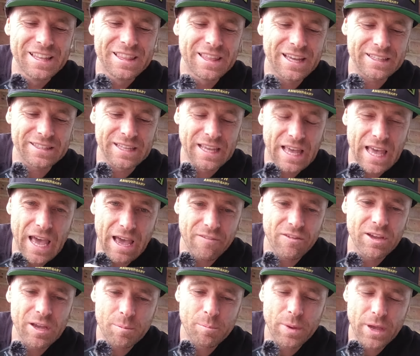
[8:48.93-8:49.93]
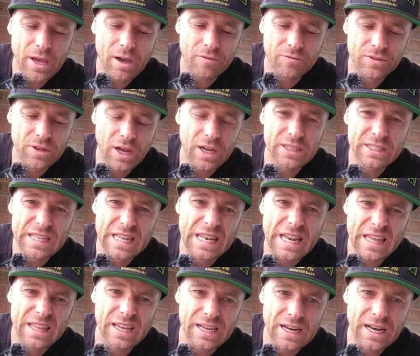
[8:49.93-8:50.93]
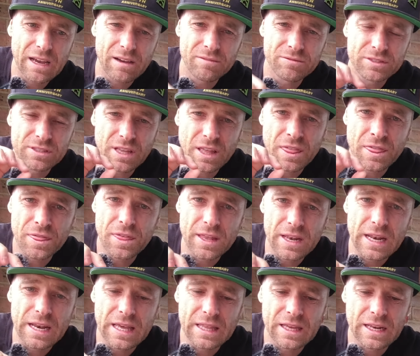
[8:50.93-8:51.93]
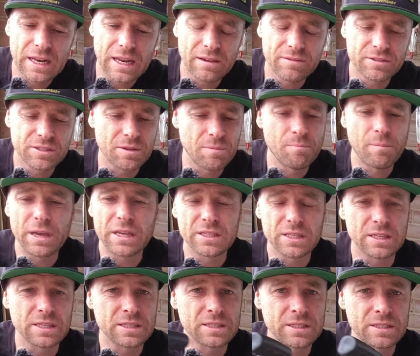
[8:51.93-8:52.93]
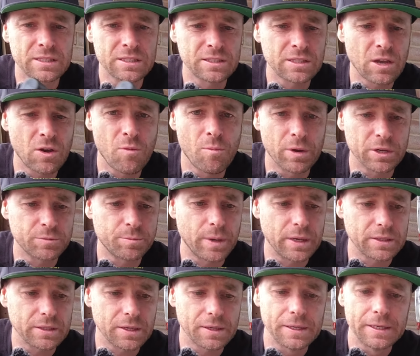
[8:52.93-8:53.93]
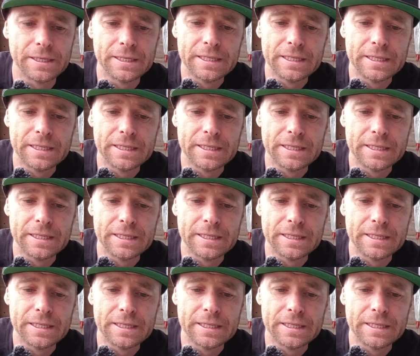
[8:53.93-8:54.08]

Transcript: that having a pair of nice leather gloves, thin leather gloves, makes it so much better.